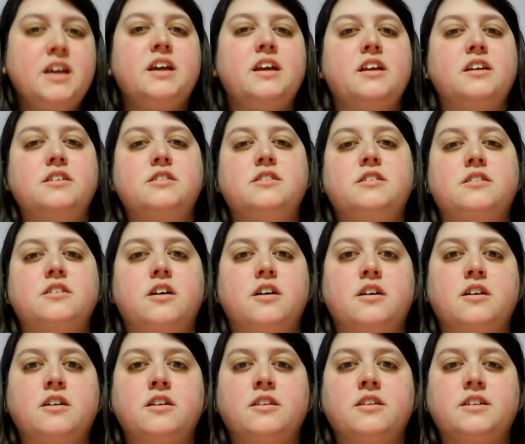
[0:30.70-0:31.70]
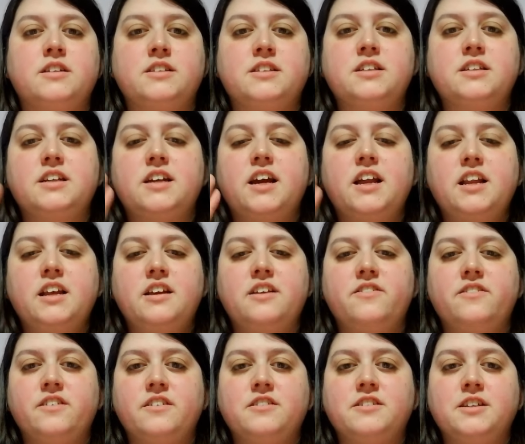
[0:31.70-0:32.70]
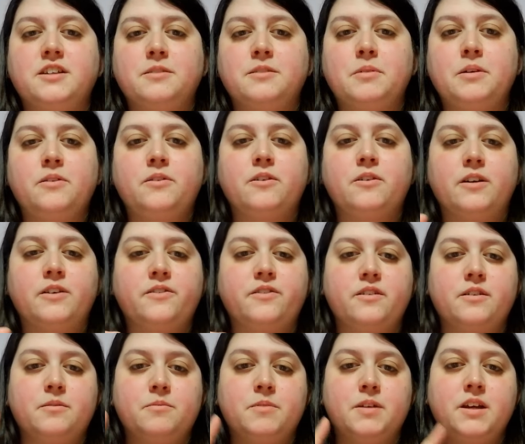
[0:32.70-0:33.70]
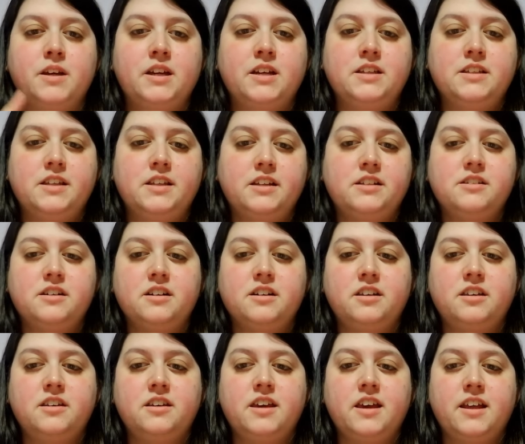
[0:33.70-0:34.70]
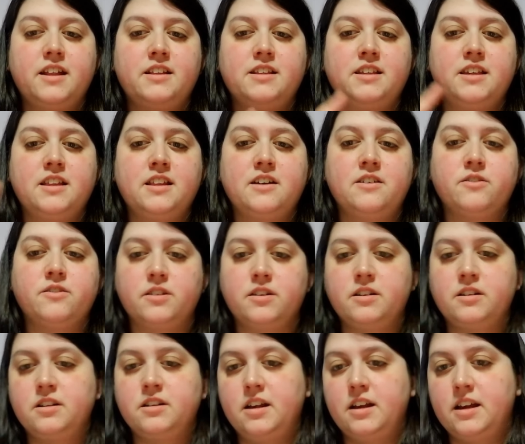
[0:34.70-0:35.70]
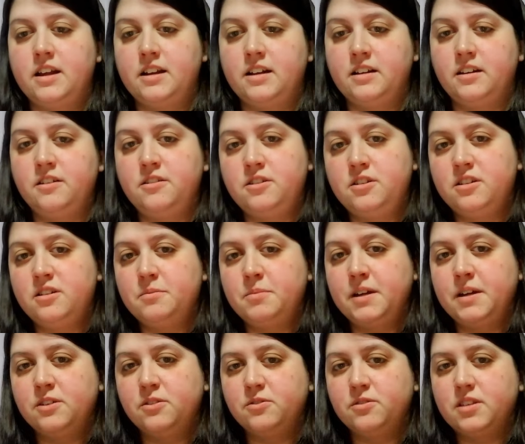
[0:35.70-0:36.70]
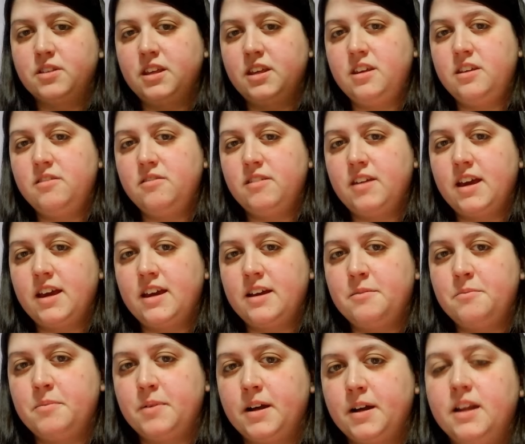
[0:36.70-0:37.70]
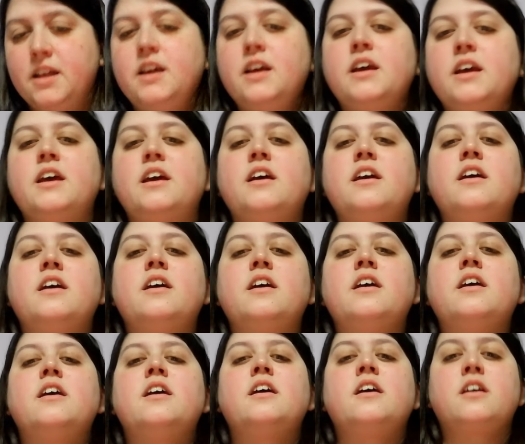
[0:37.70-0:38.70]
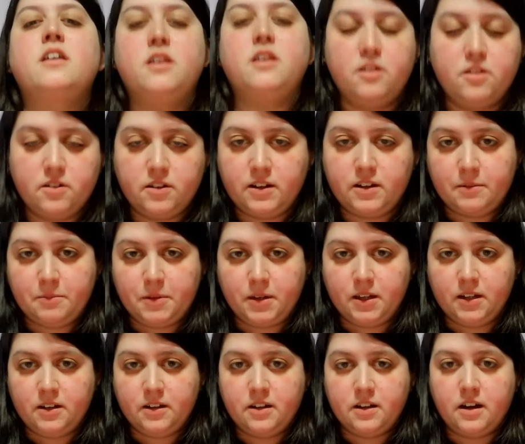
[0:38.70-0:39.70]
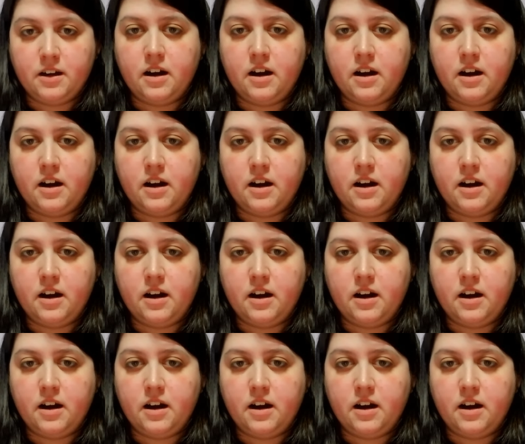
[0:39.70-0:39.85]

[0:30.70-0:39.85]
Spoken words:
because there are, it's kind of confusing to me going from TikTok, you can't say that word, and YouTube, I don't think you can, but you know what I mean.